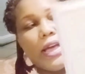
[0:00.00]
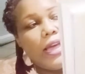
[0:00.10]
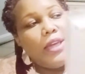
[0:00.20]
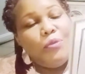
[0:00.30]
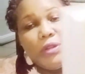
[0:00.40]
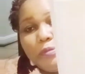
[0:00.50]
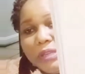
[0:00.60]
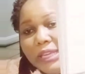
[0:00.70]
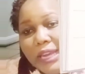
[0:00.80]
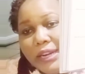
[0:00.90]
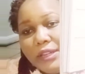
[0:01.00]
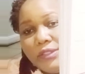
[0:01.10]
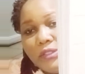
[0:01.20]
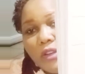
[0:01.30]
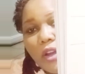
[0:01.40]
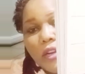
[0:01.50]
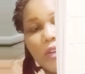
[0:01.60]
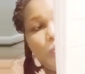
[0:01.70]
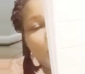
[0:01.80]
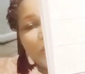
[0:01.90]
I will be getting
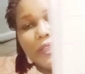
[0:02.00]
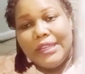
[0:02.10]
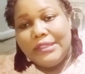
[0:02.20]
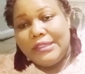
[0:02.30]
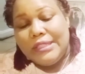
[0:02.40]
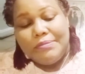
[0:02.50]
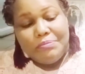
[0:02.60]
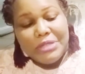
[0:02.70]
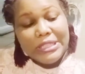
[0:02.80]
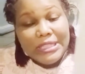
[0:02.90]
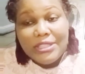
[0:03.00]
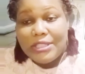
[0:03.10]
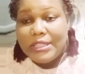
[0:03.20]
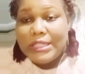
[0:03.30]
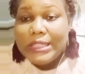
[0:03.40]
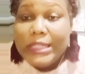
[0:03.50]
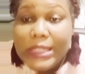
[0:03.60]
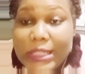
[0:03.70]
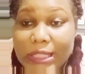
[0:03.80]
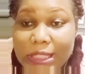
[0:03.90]
started with this immediately,